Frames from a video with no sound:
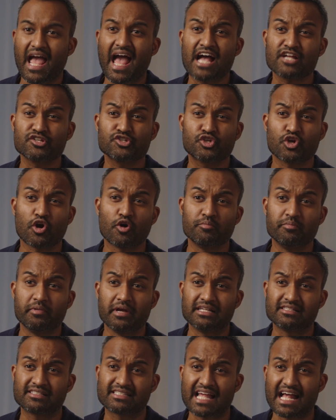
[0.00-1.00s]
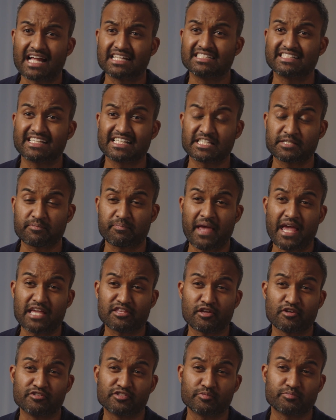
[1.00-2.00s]
Our job is to
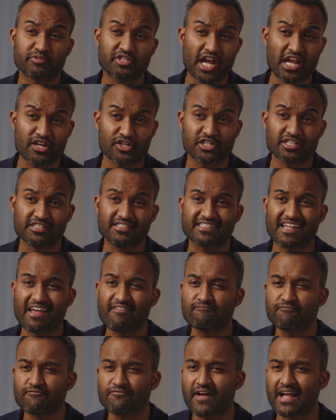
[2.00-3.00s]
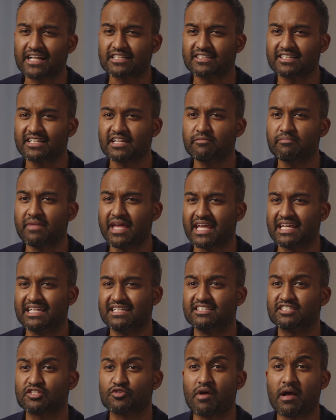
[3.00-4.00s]
anticipate those objections and factor them
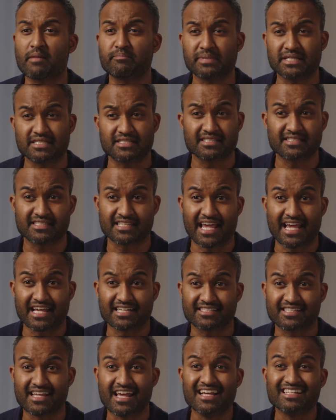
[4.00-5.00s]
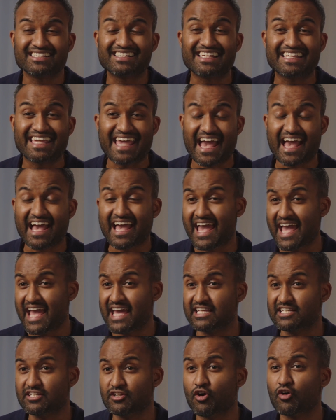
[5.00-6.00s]
into our business case to get
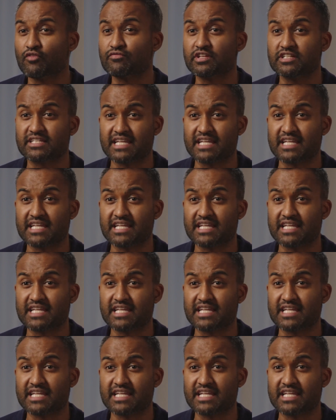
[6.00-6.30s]
ahead of the